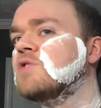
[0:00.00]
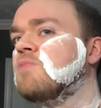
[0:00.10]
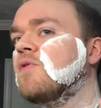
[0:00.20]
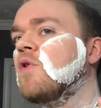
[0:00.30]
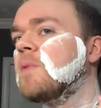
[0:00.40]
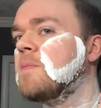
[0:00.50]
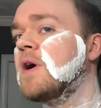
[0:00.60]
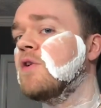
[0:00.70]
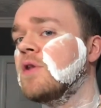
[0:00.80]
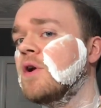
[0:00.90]
is performing
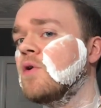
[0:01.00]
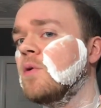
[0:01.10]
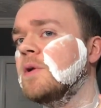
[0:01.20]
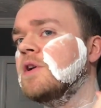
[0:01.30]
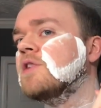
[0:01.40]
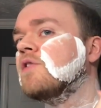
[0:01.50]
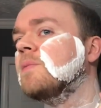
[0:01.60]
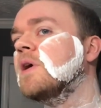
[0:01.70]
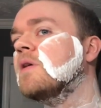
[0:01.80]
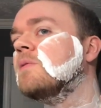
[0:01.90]
better than it normally does for
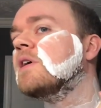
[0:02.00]
me.